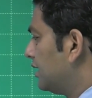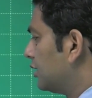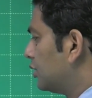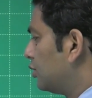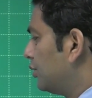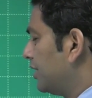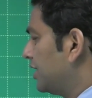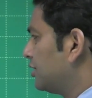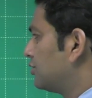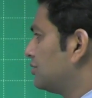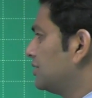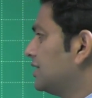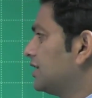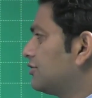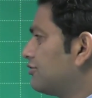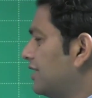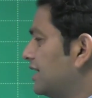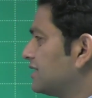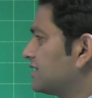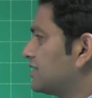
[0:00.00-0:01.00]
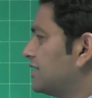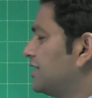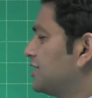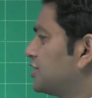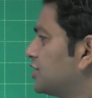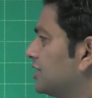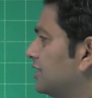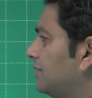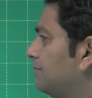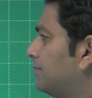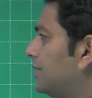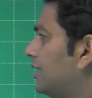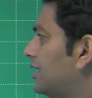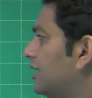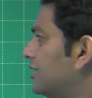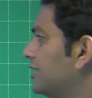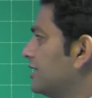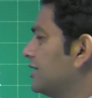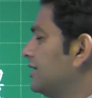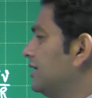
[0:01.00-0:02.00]
going to the translational
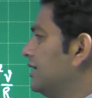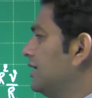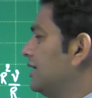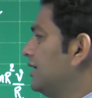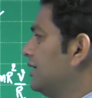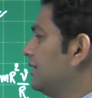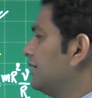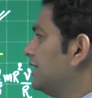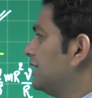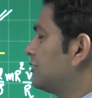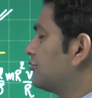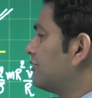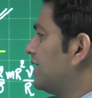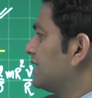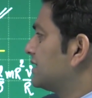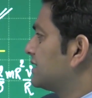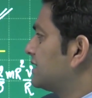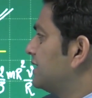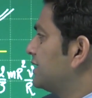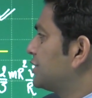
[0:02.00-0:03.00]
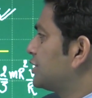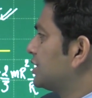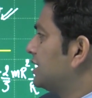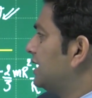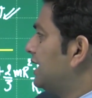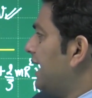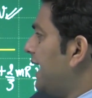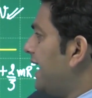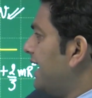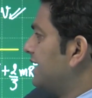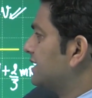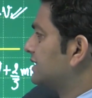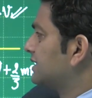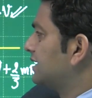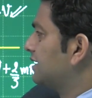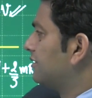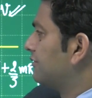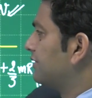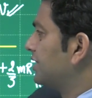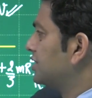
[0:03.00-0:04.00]
part, the translational
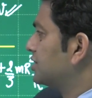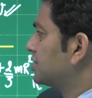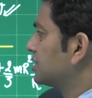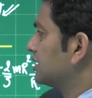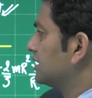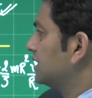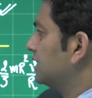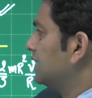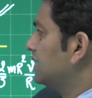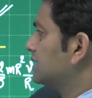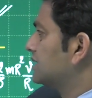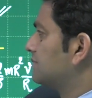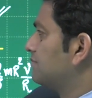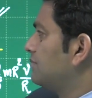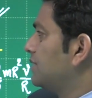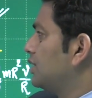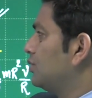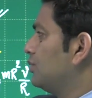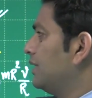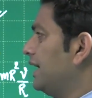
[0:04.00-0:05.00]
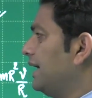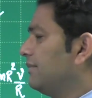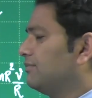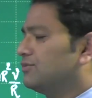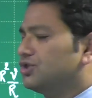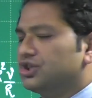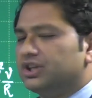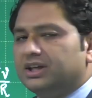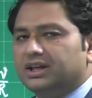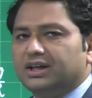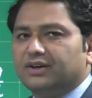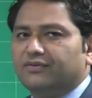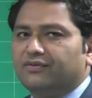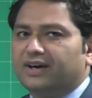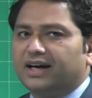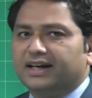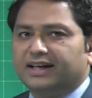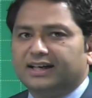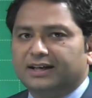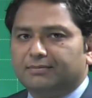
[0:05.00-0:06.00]
acceleration is mu mg
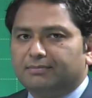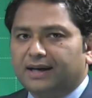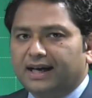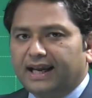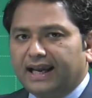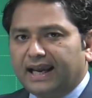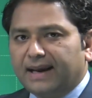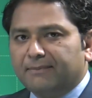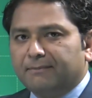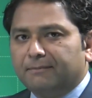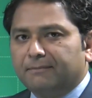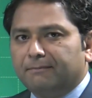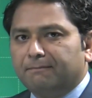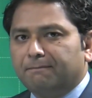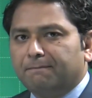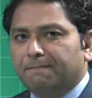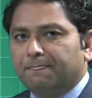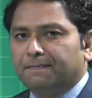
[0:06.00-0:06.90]
divided by m.